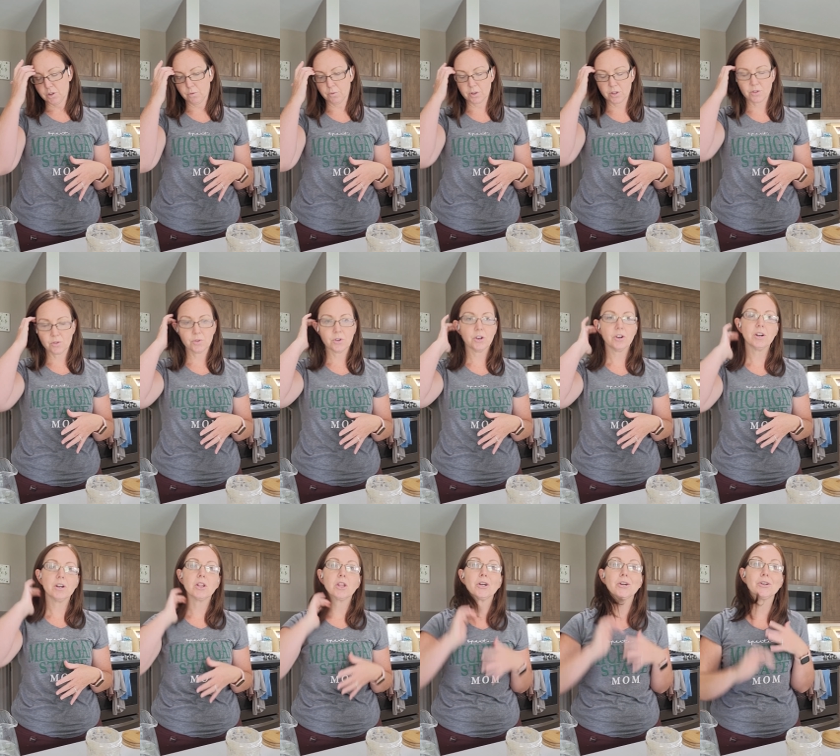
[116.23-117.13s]
So you're
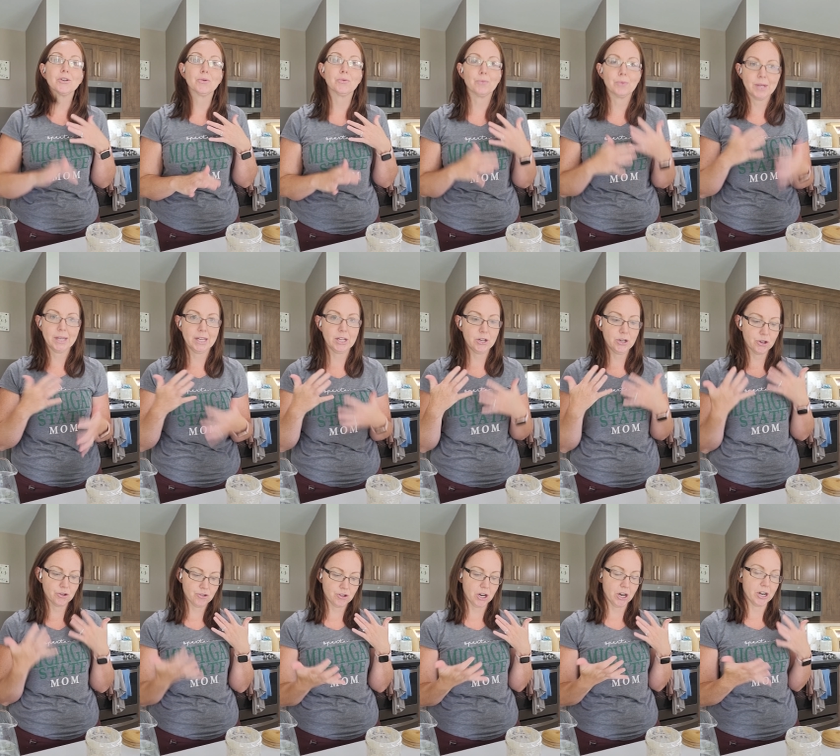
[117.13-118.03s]
going to learn to read
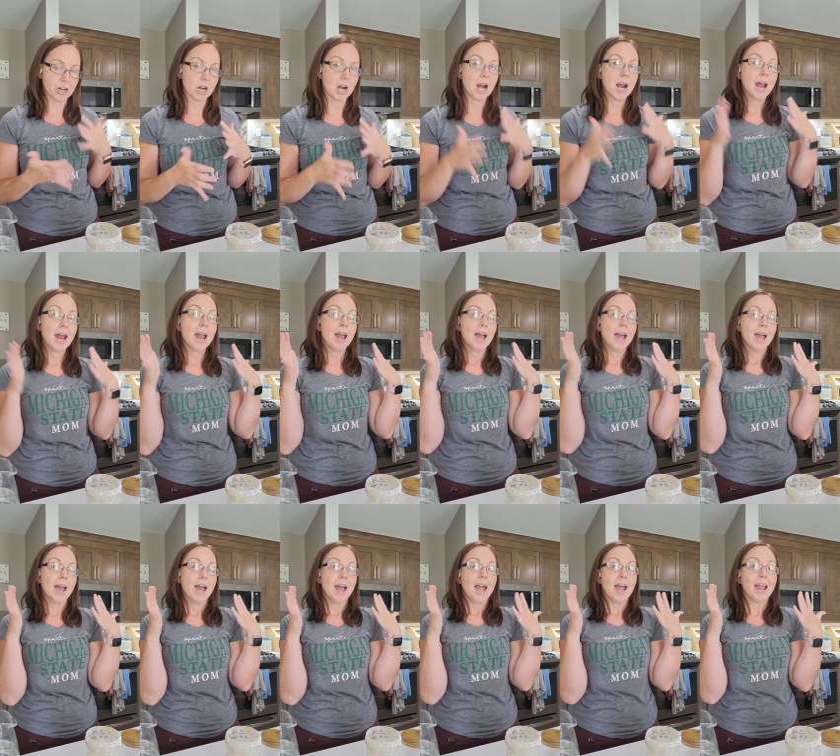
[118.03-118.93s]
your starter.
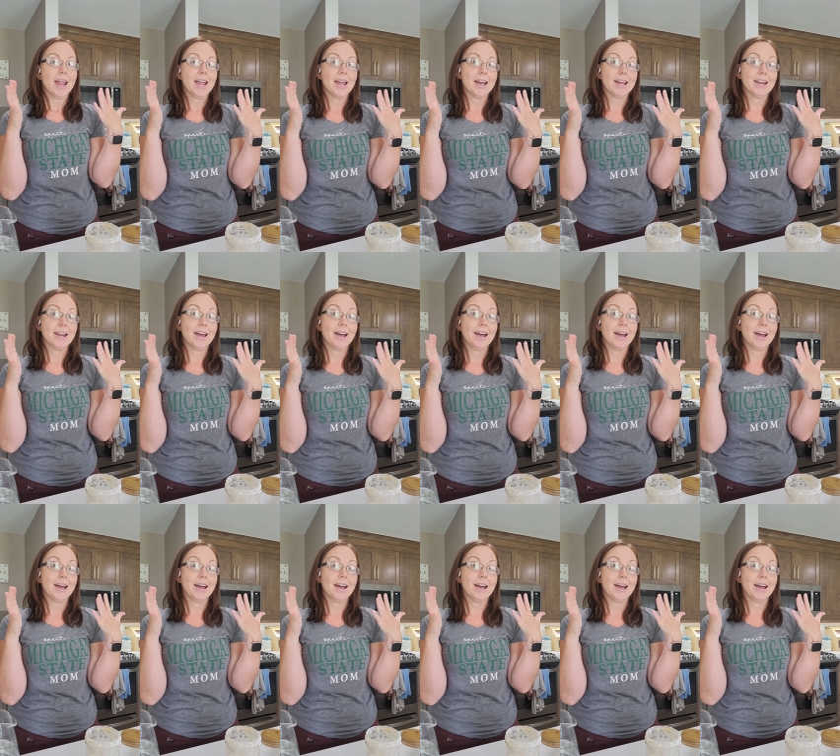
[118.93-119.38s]
And